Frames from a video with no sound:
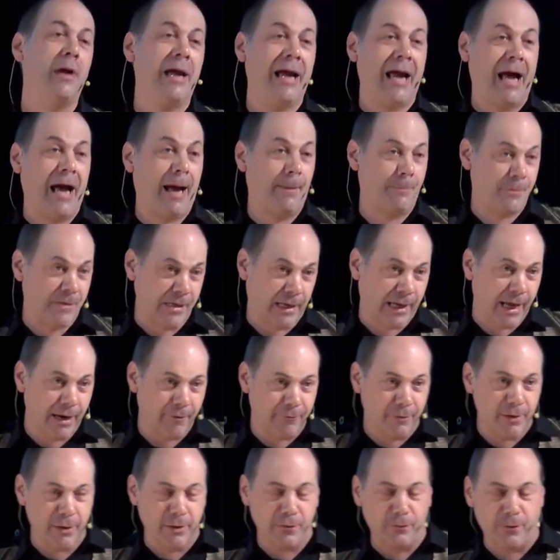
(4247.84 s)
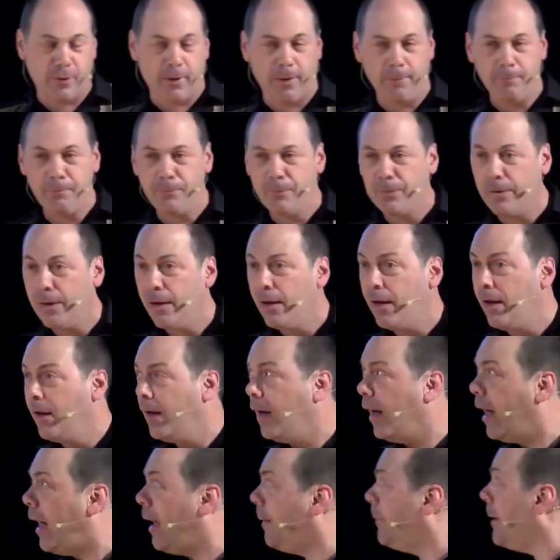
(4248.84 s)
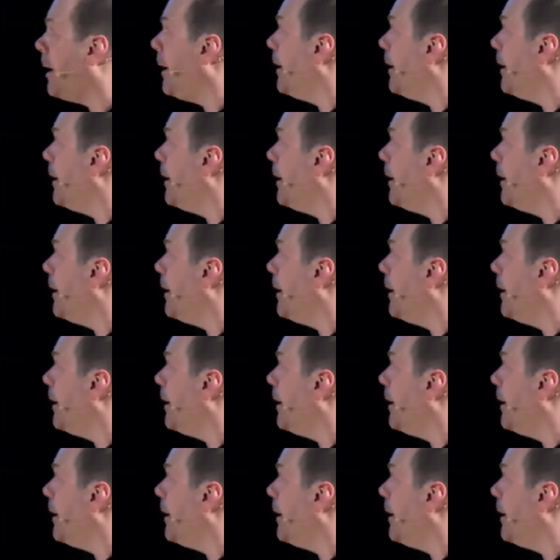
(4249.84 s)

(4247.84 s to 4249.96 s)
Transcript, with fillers: up to get rid of her. I mean,